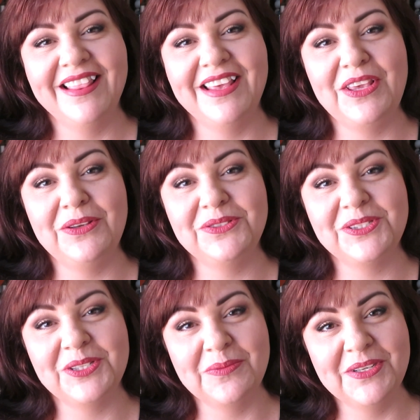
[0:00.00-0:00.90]
Thank you
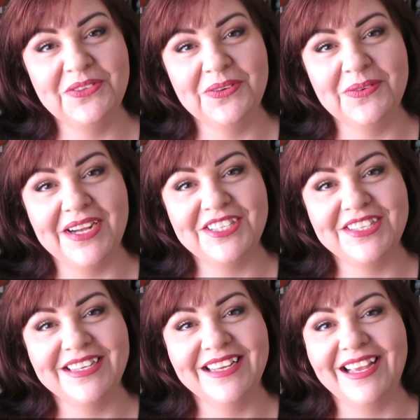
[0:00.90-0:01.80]
so much for
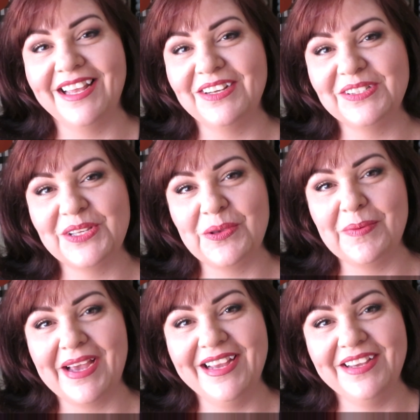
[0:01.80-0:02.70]
watching, and I'll see you
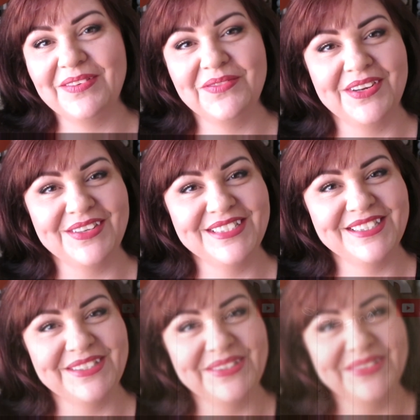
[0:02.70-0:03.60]
back very
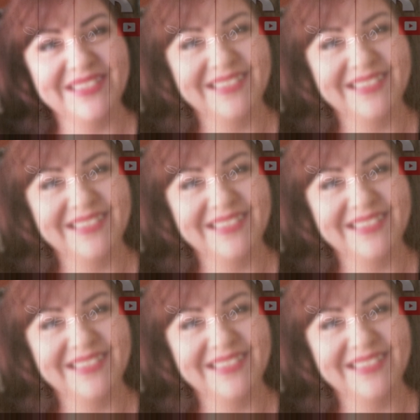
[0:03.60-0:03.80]
soon.